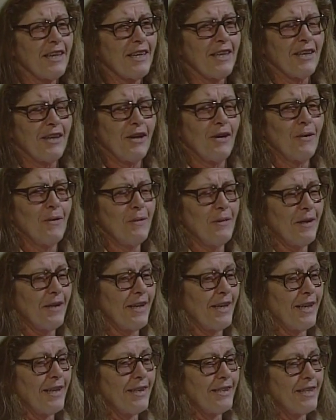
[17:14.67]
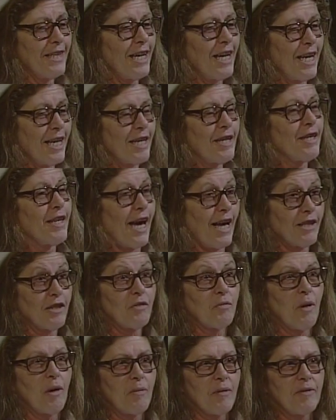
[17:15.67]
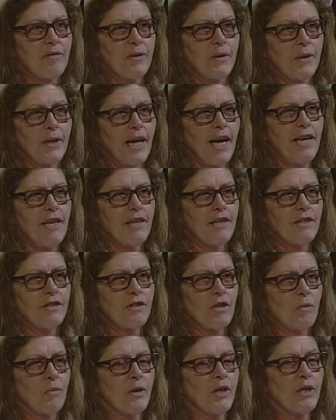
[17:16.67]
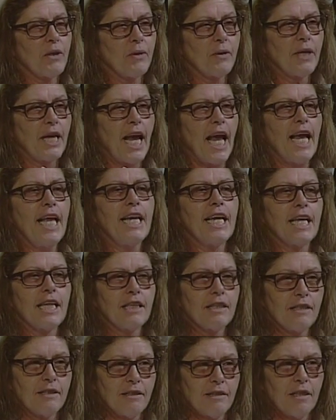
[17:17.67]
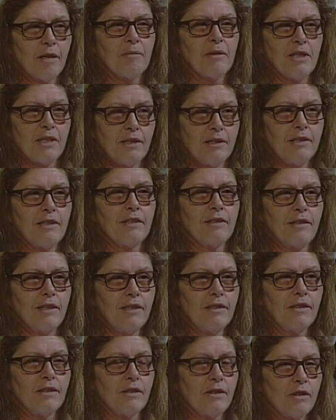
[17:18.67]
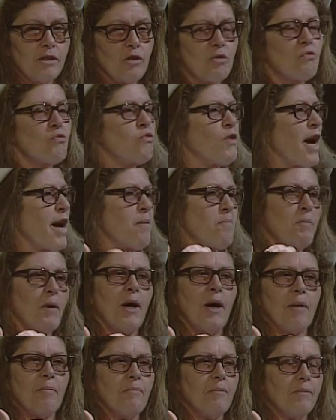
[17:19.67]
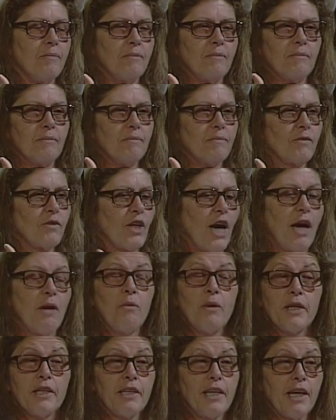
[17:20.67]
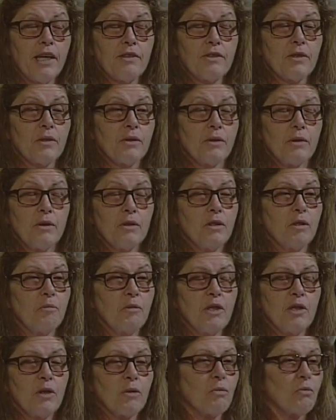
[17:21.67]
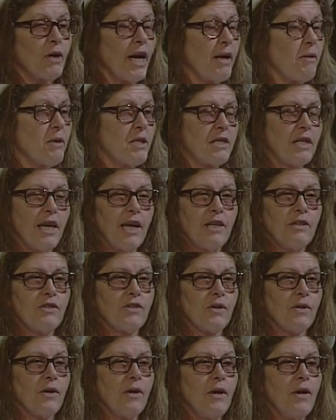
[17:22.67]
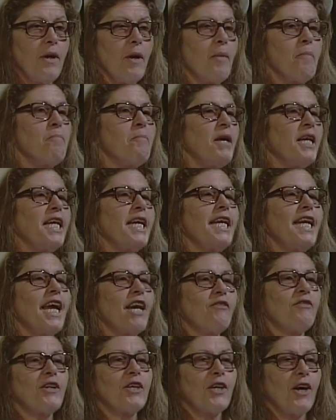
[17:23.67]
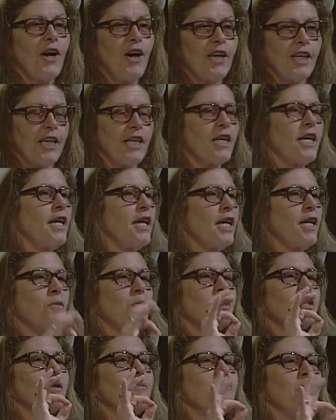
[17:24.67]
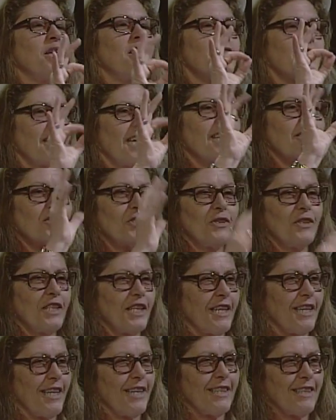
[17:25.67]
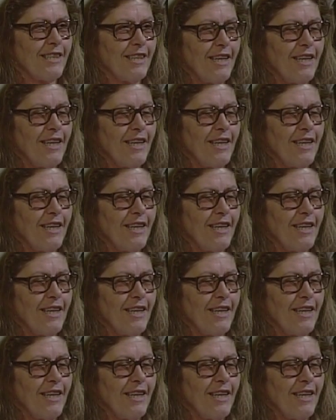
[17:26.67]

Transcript: And that's what we've created. So we're creating some of these diseases to ramp up. Thyroid cancer used to be the rarest cancer. Men never got it. It was the best cancer to get.